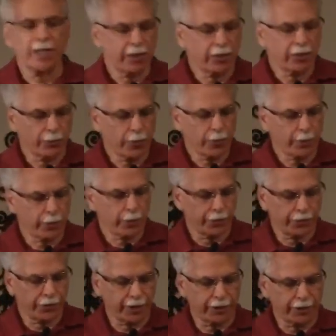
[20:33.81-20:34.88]
You know, remember
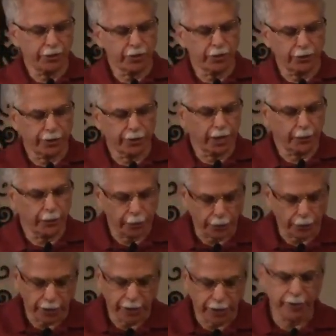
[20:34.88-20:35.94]
those things you used to look at when you
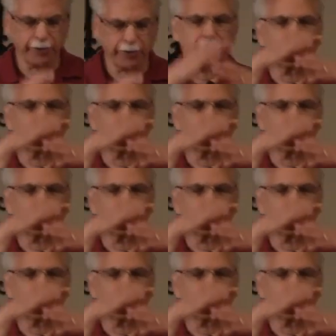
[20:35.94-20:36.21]
were a kid,